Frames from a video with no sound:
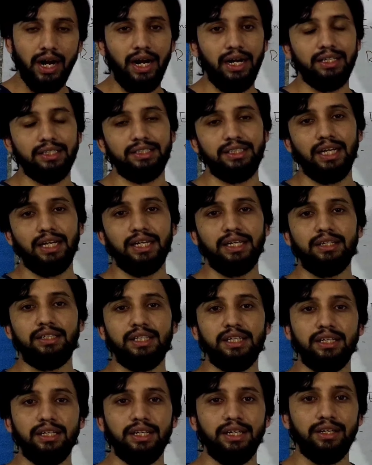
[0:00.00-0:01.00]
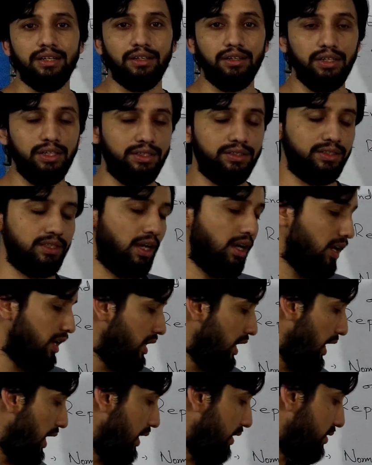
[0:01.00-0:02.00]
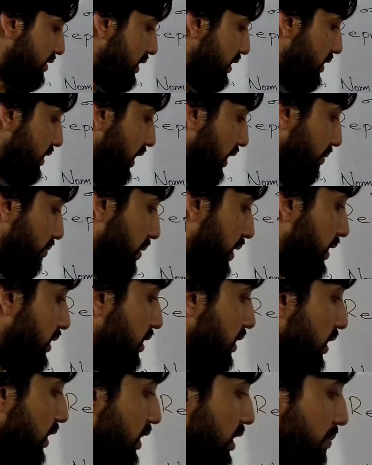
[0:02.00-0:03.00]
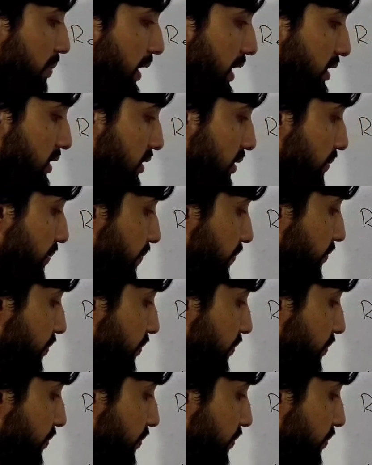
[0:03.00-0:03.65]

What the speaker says: and the second thing here is the ST segment depression.